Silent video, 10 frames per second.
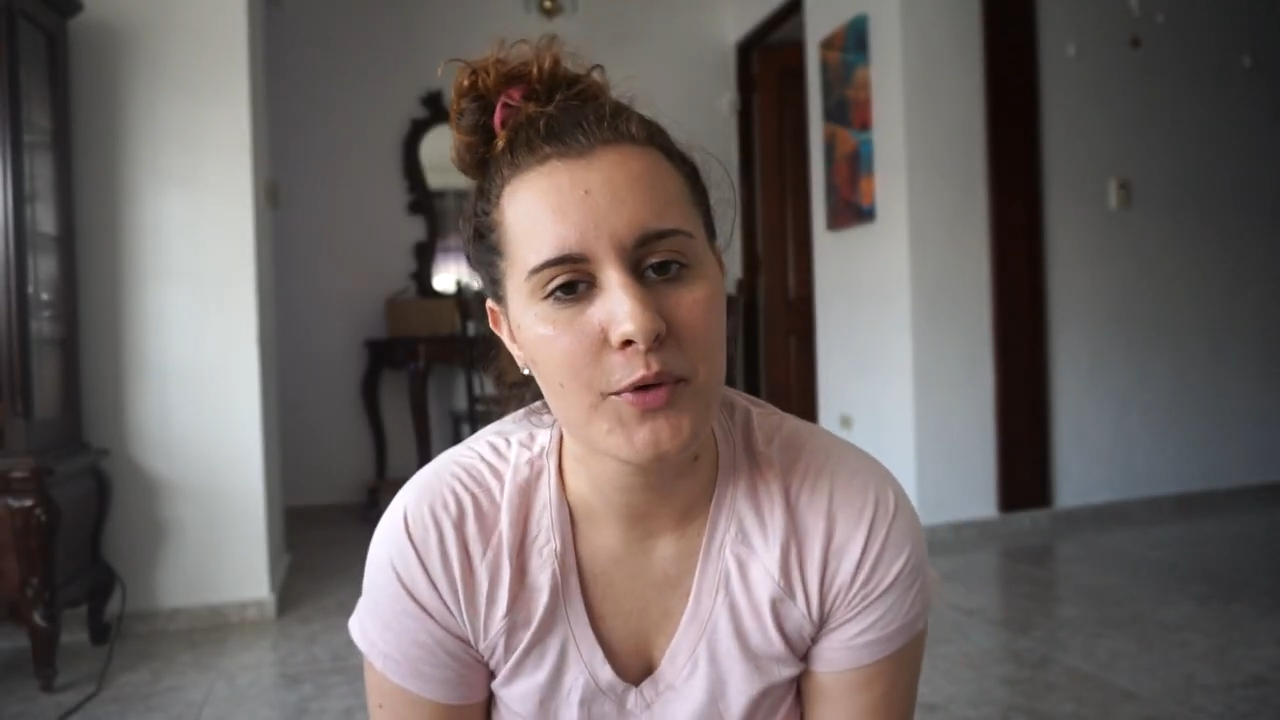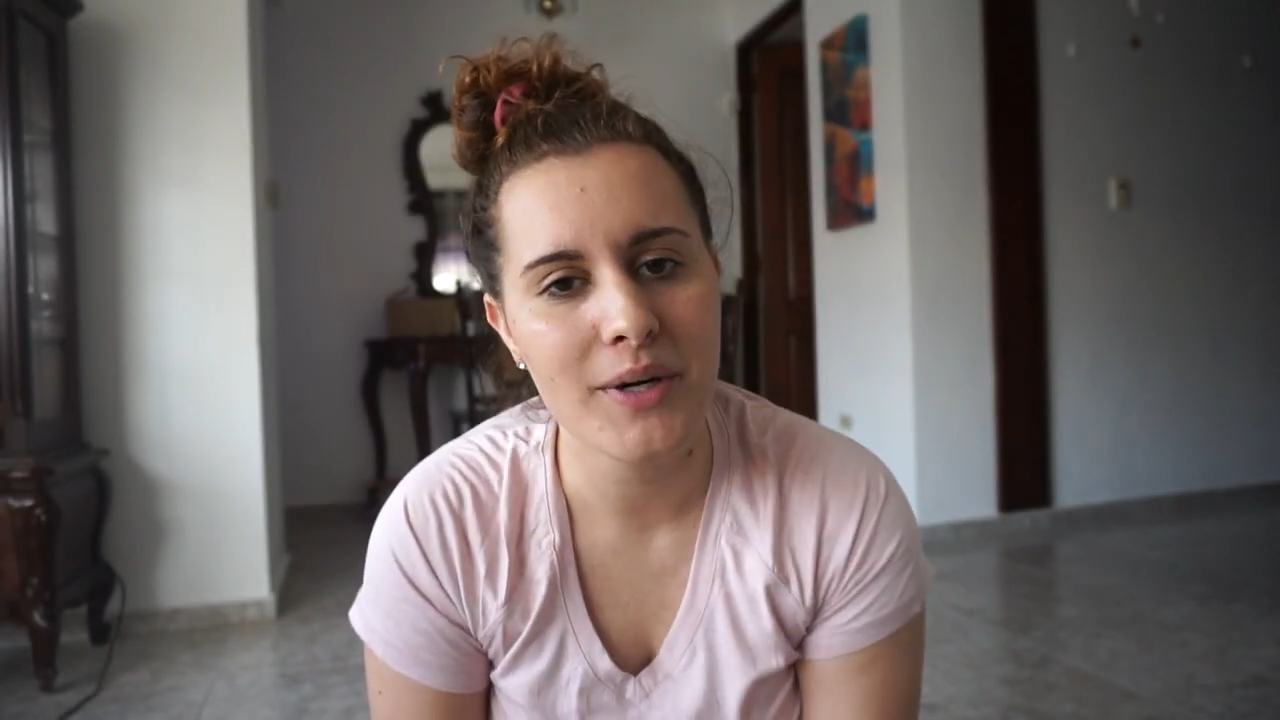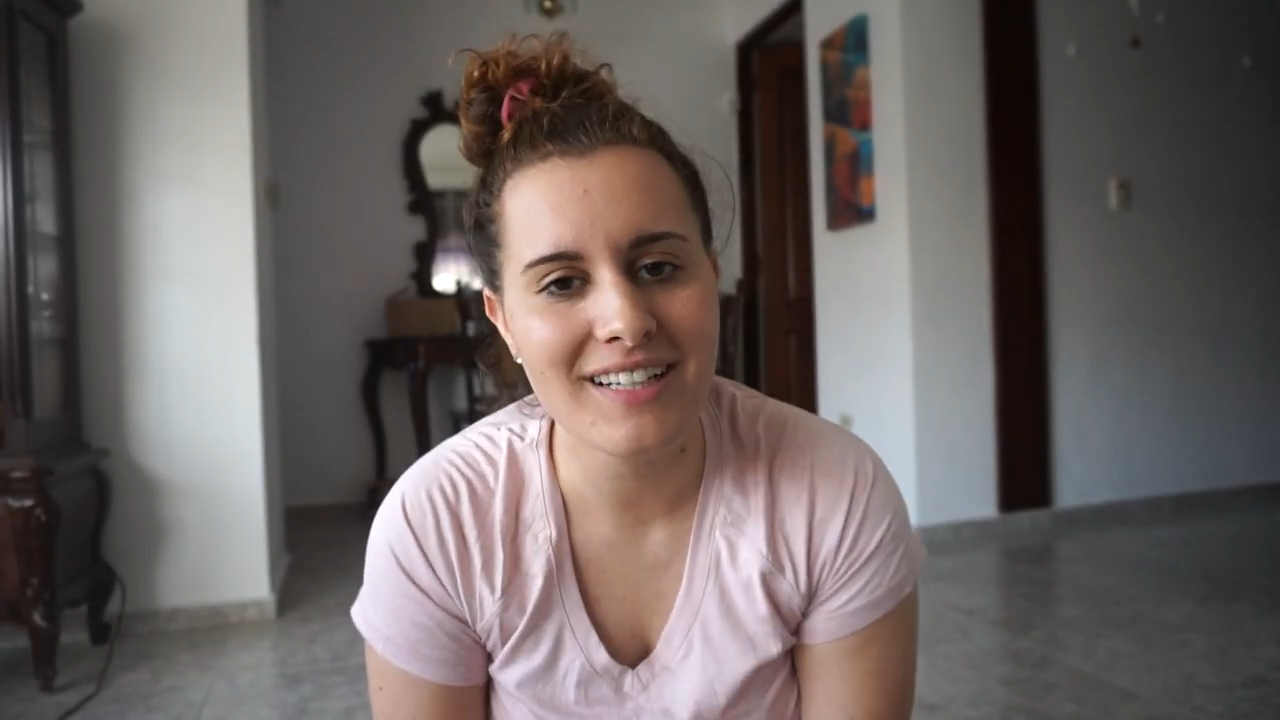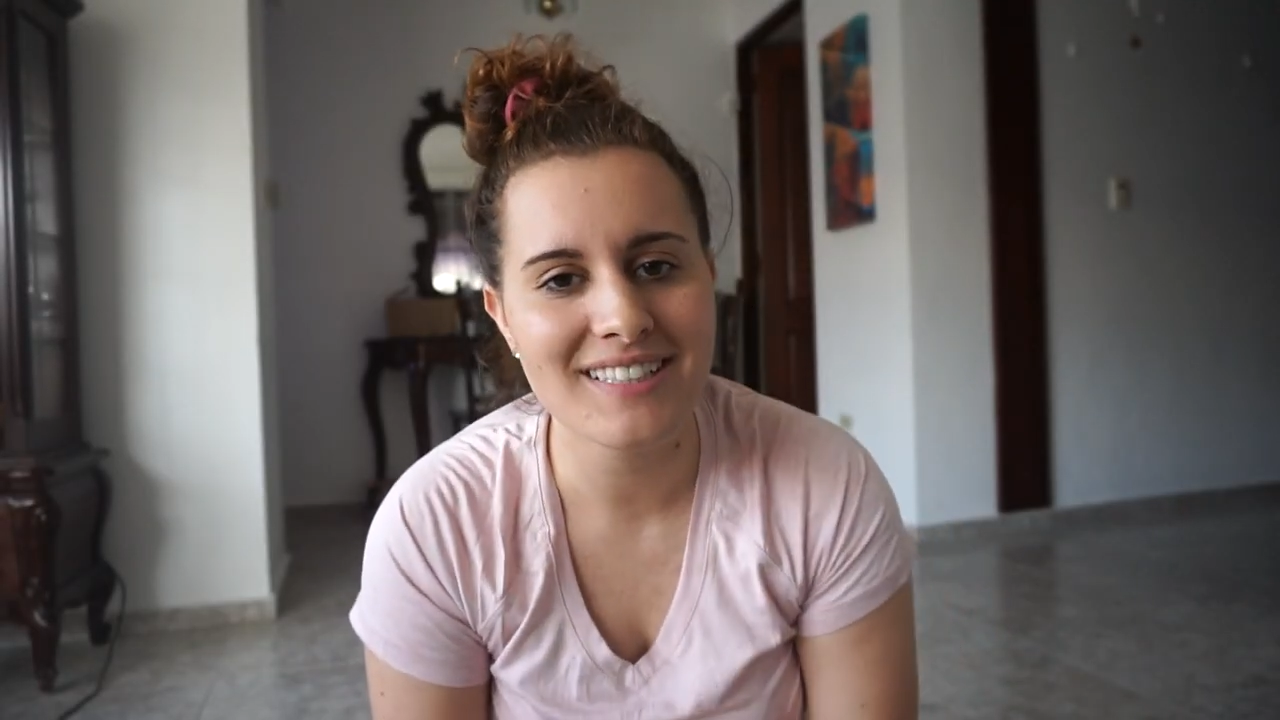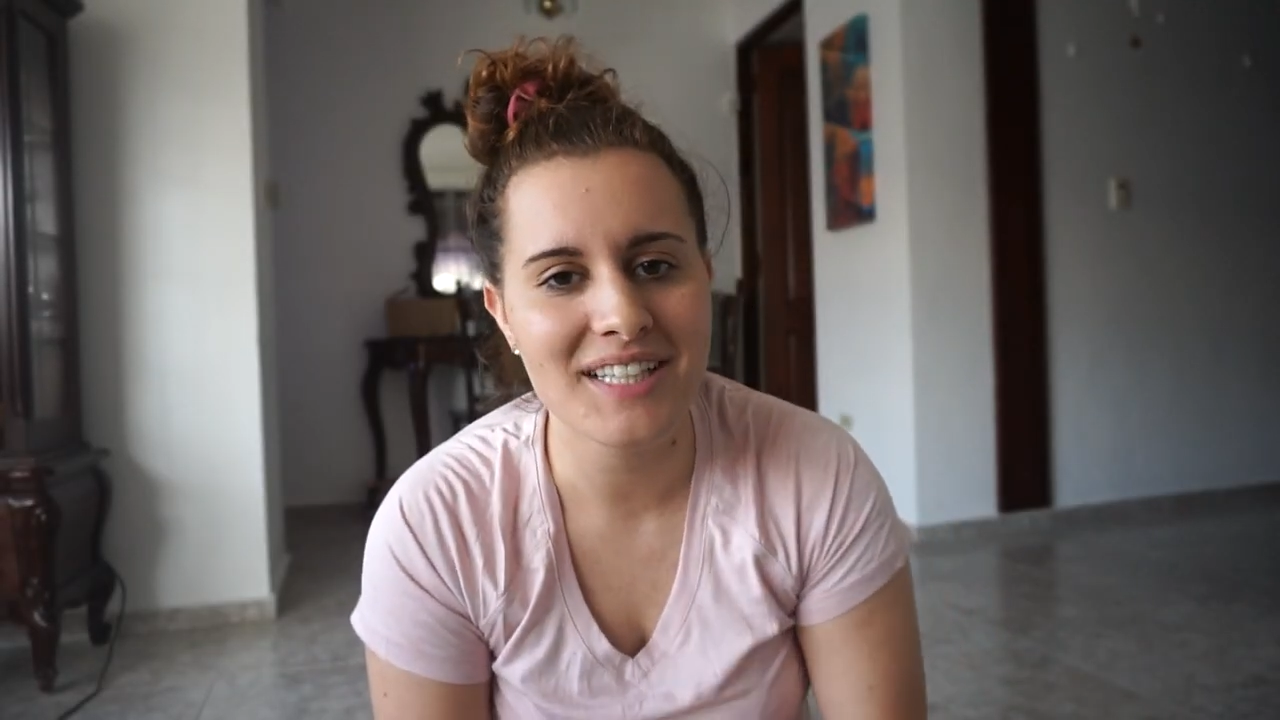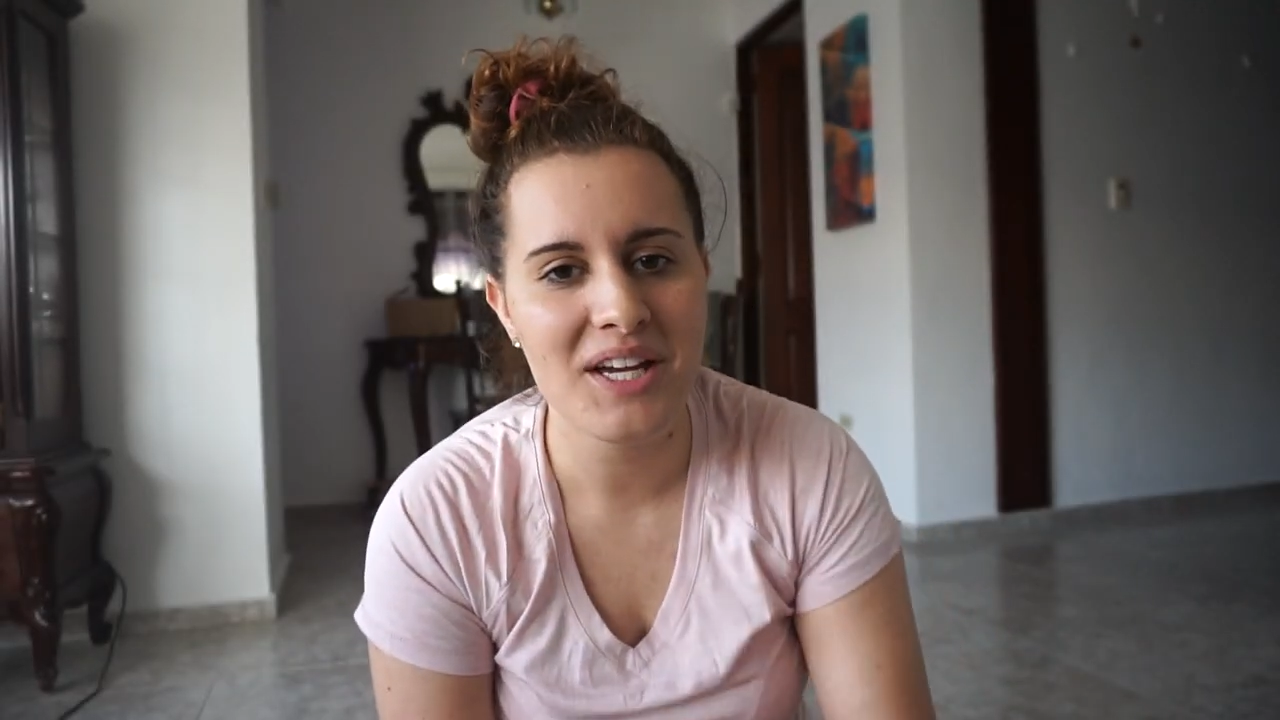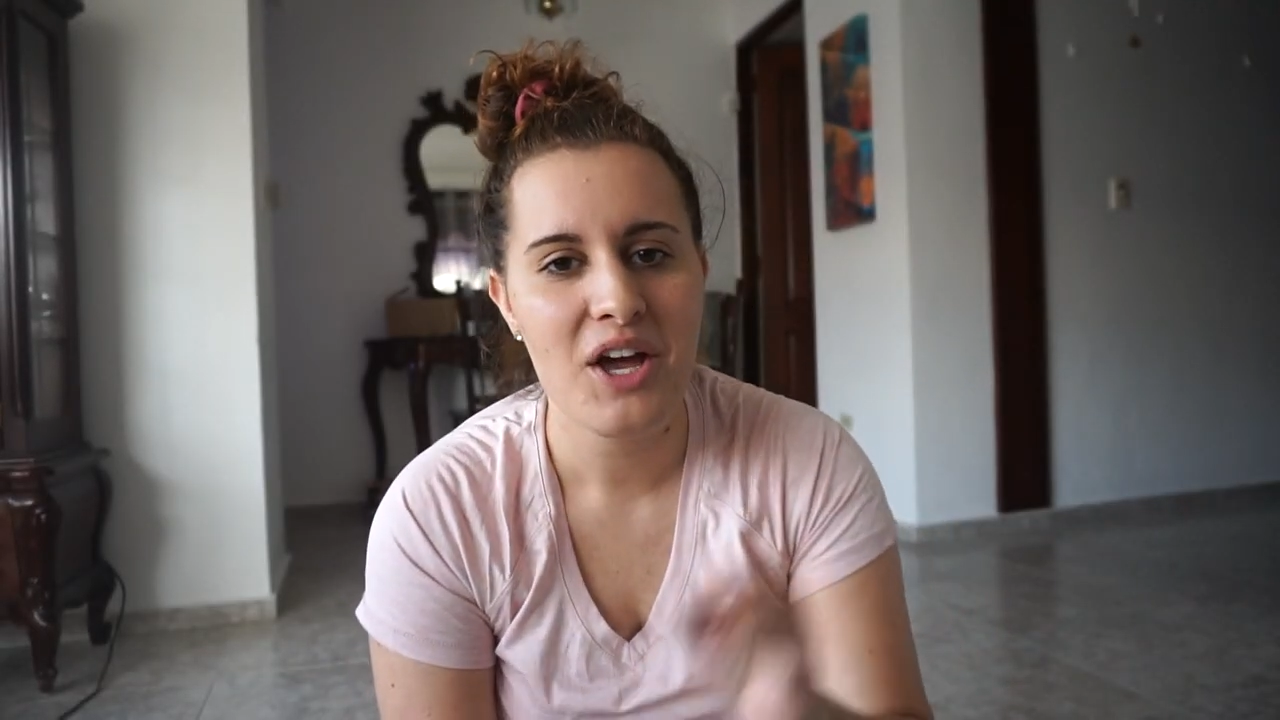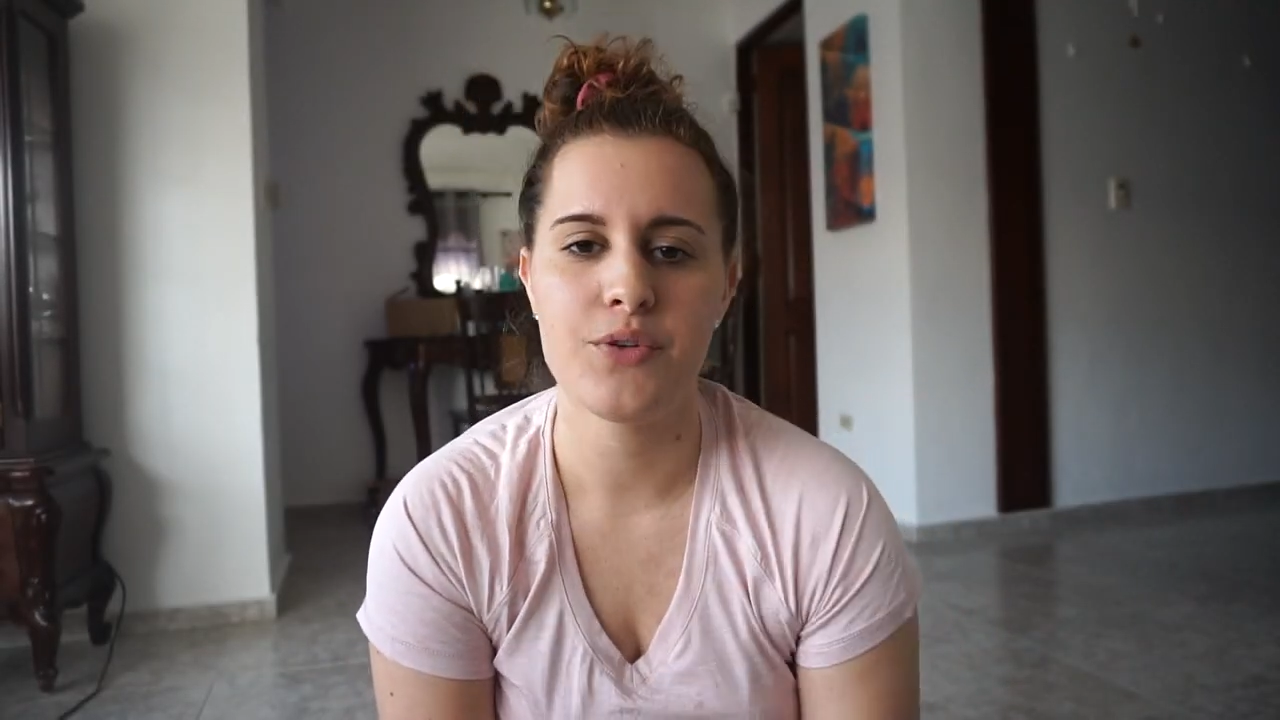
quickly,